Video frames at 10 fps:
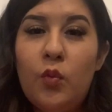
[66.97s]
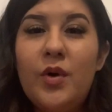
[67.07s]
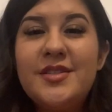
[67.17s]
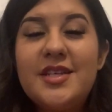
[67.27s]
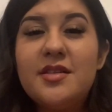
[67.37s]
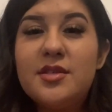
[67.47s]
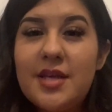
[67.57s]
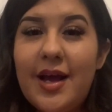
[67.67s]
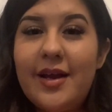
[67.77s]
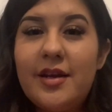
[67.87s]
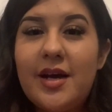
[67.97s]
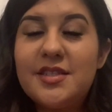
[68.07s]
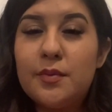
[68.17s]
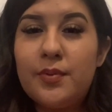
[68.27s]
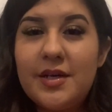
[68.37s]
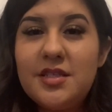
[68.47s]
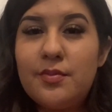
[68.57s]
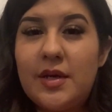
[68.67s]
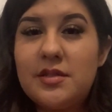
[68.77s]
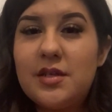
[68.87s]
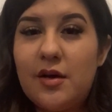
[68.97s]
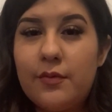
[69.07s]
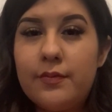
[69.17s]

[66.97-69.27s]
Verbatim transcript: Once outside, I suppressed myself.